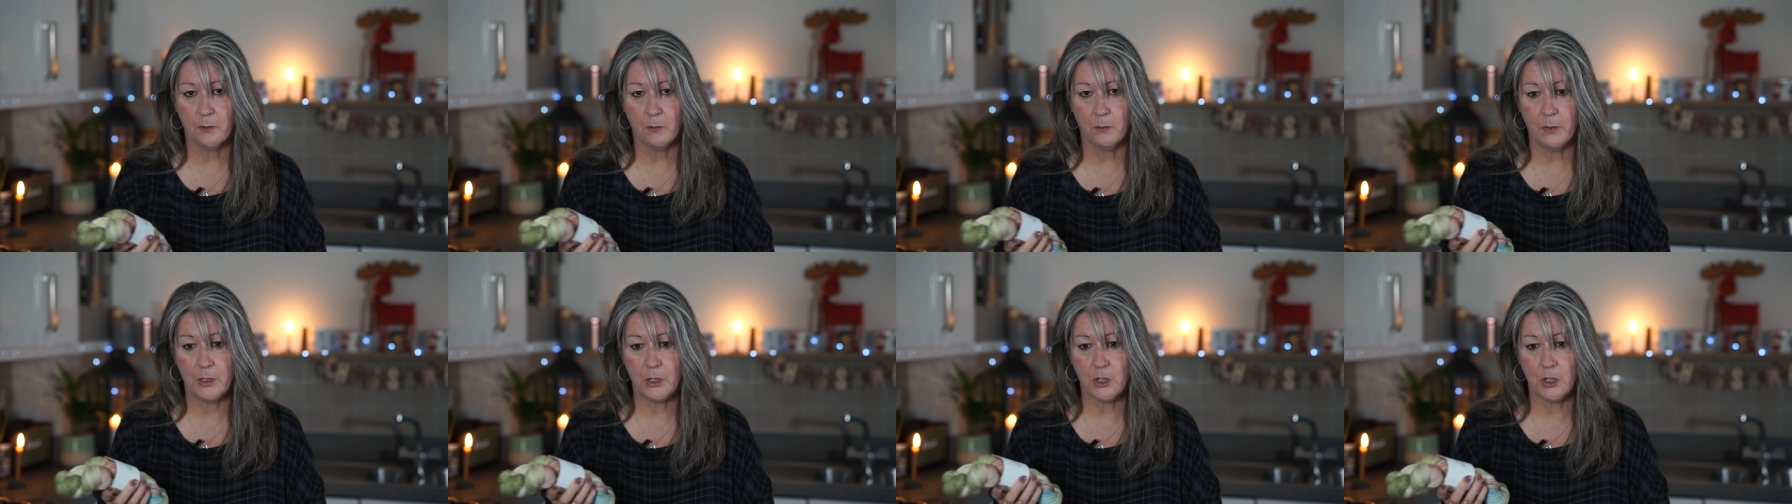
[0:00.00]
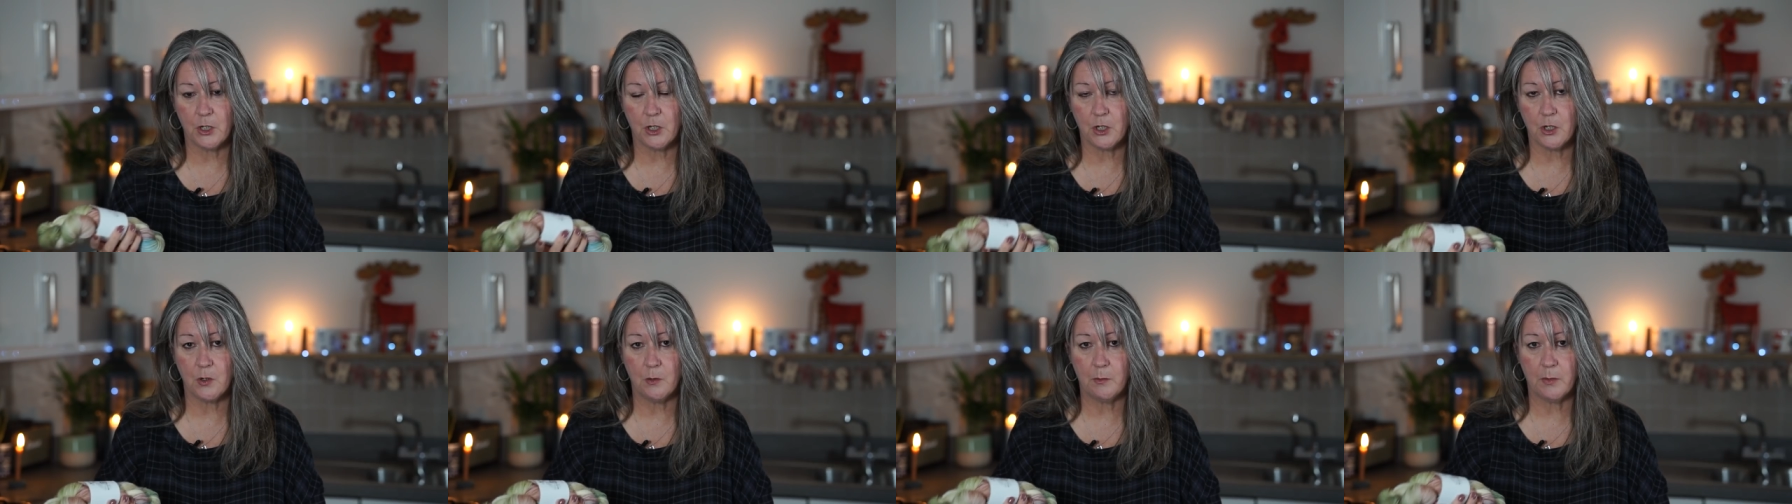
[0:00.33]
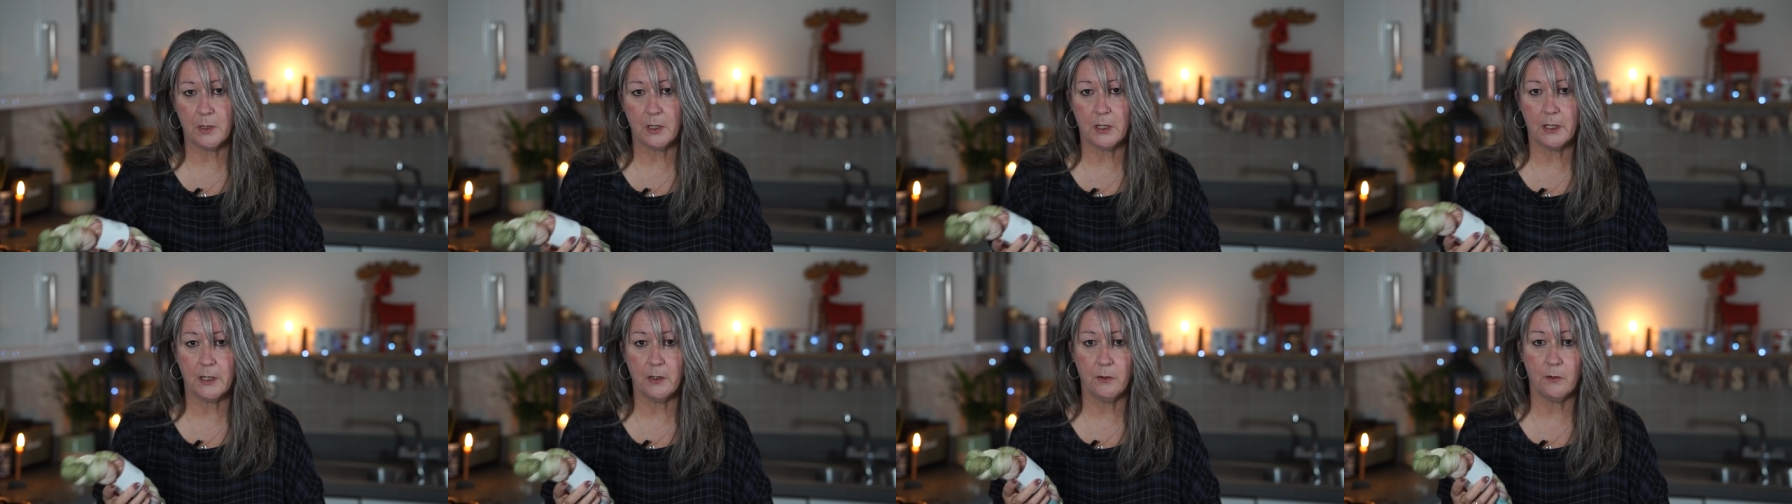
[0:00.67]
which is
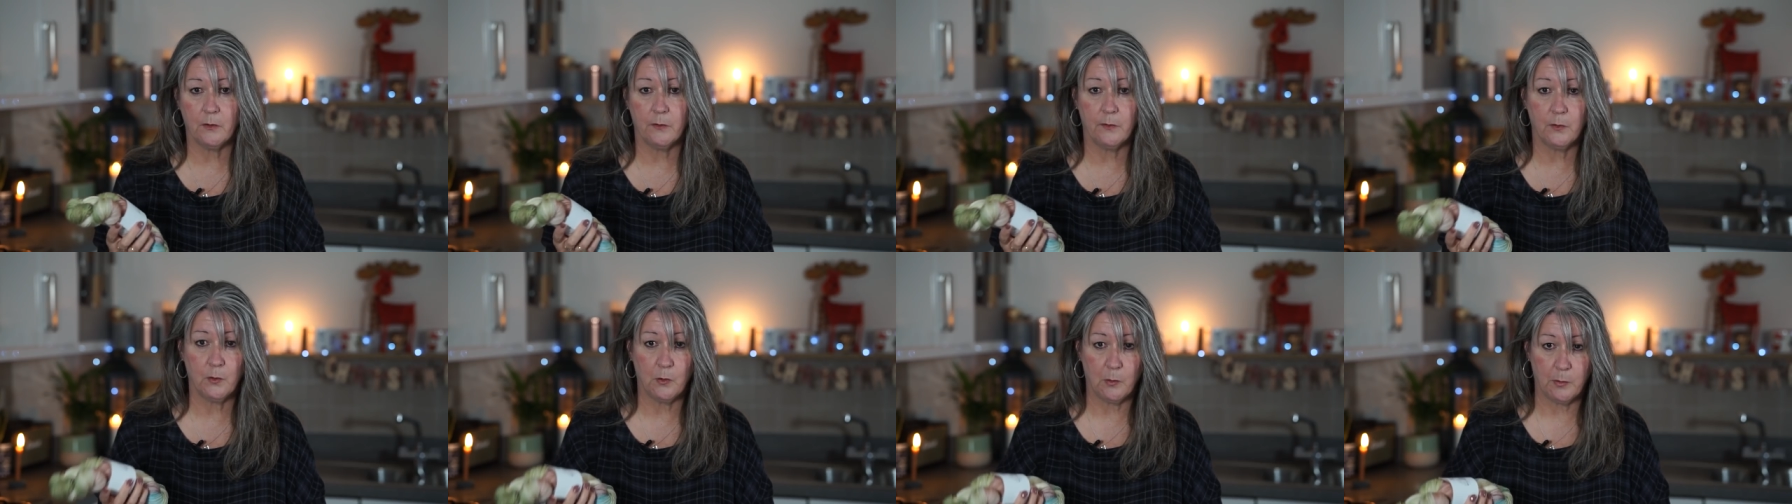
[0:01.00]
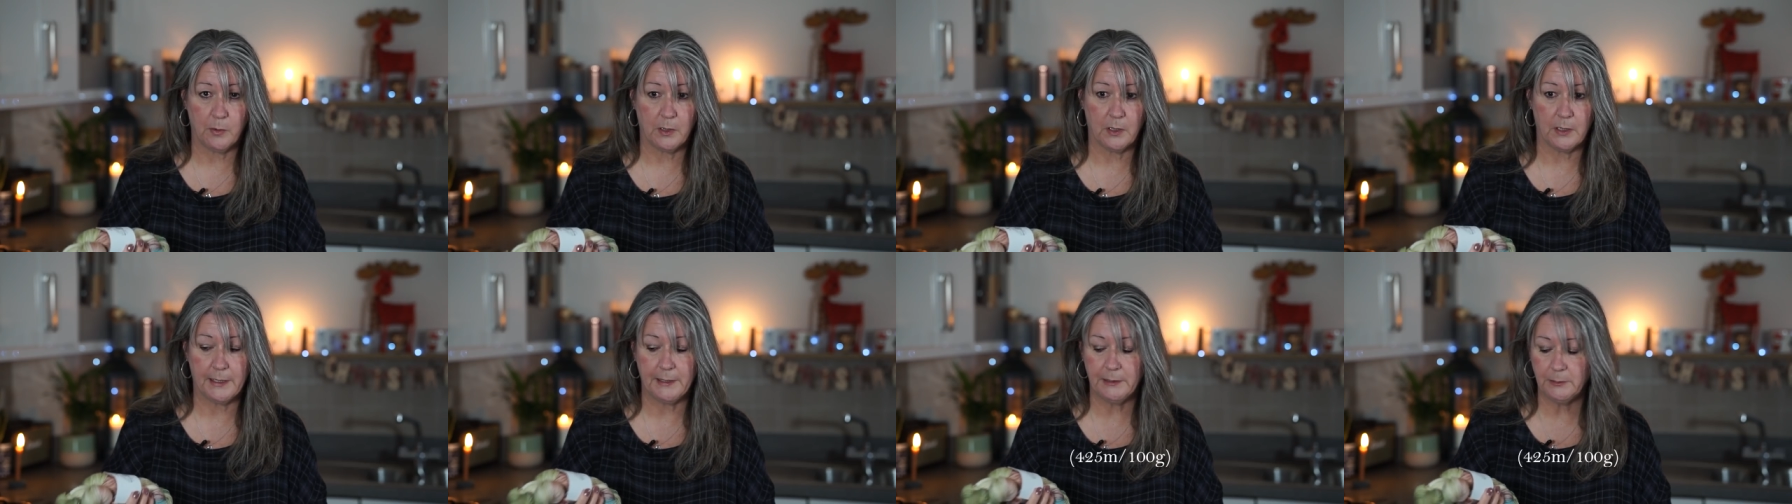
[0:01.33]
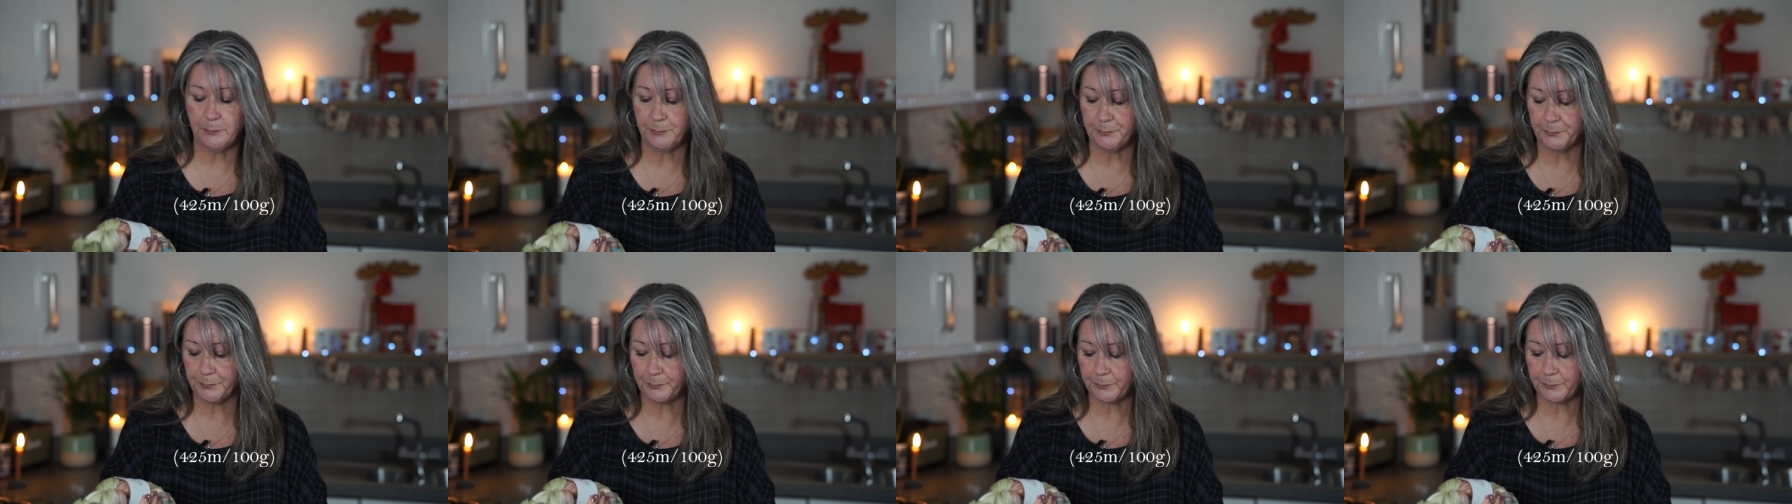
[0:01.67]
2-ply or 4-ply.